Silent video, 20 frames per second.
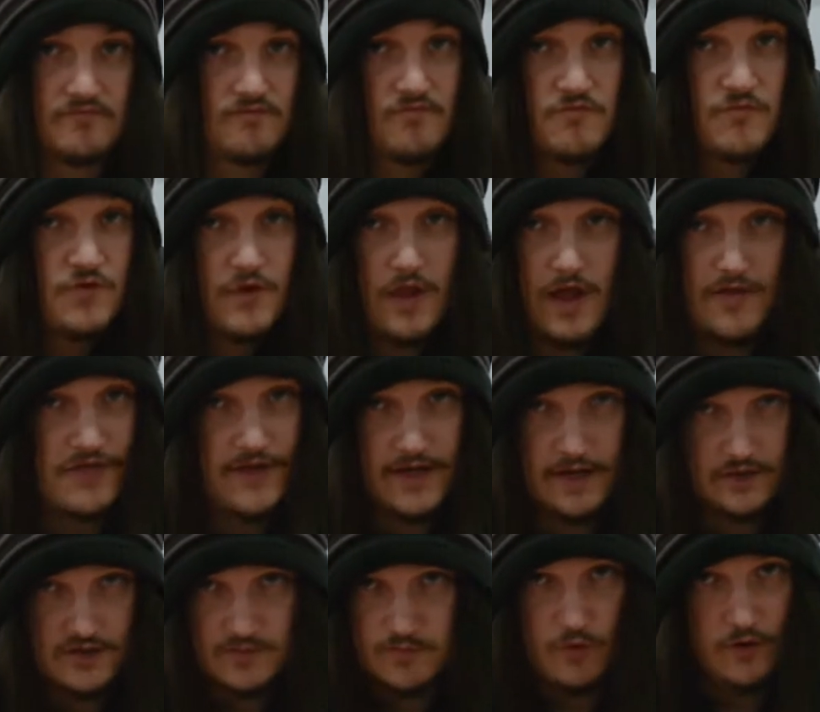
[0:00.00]
Nothing
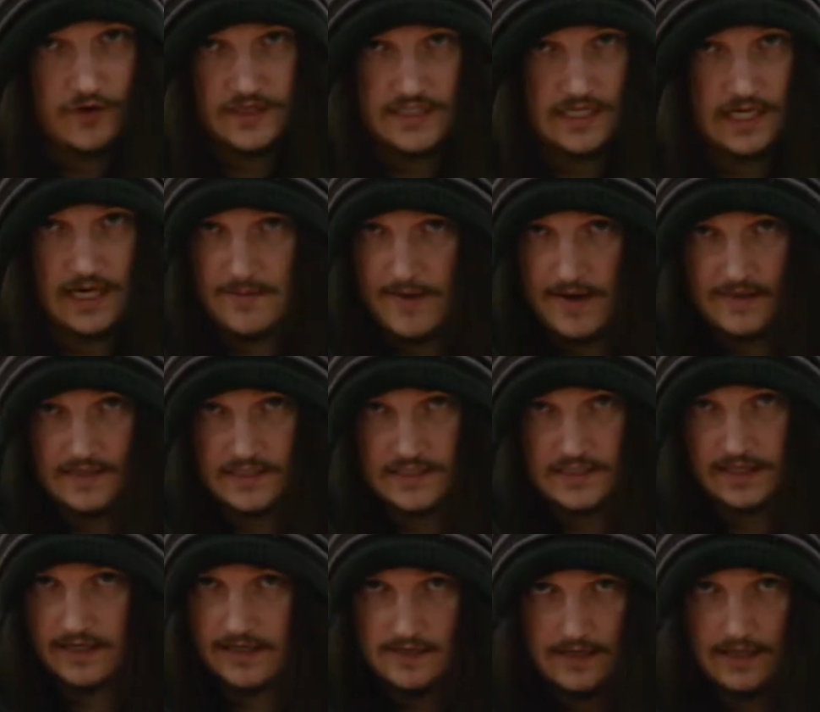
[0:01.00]
else more to say about this
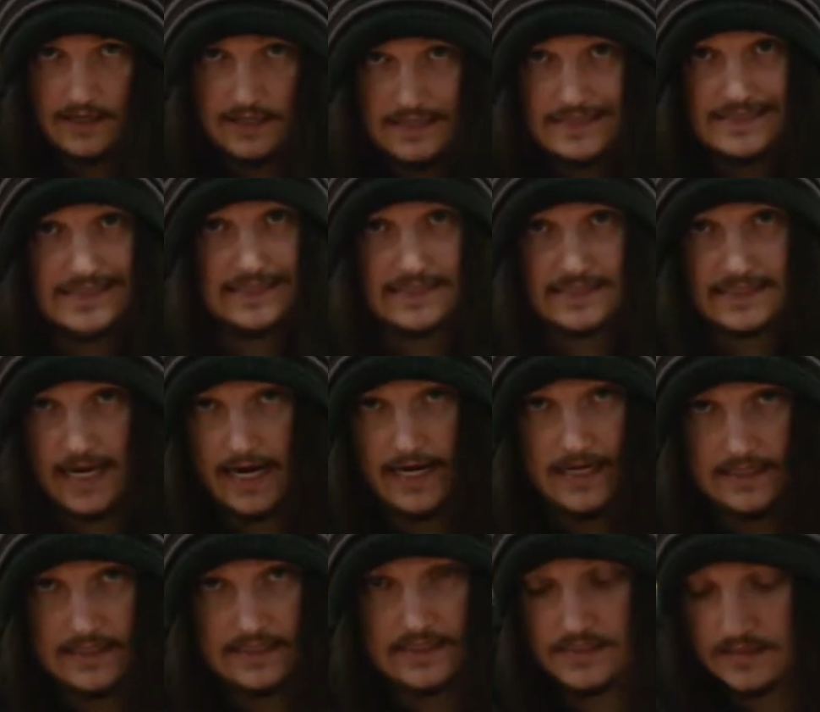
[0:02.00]
leader than he's
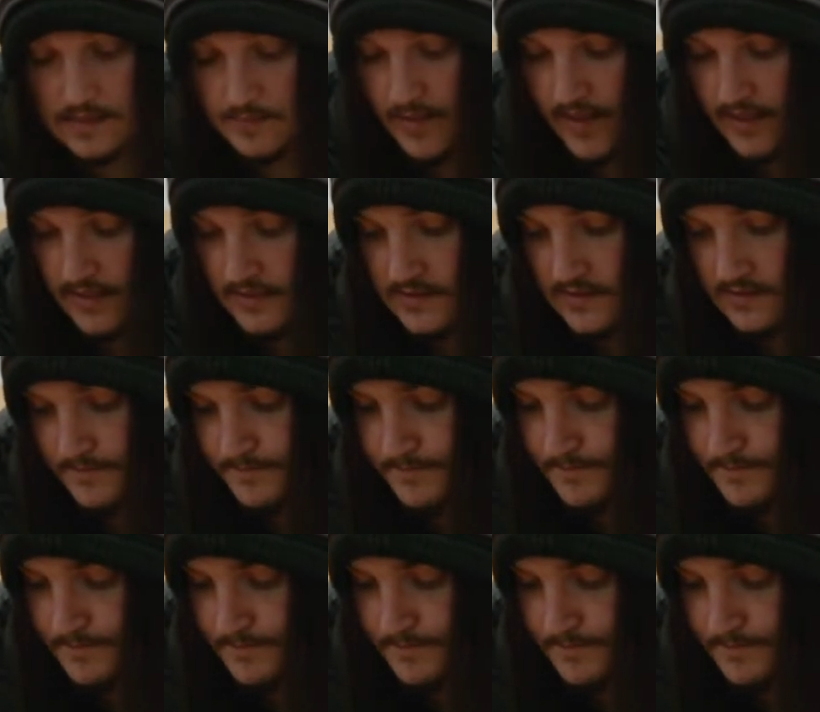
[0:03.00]
insane and he's the best.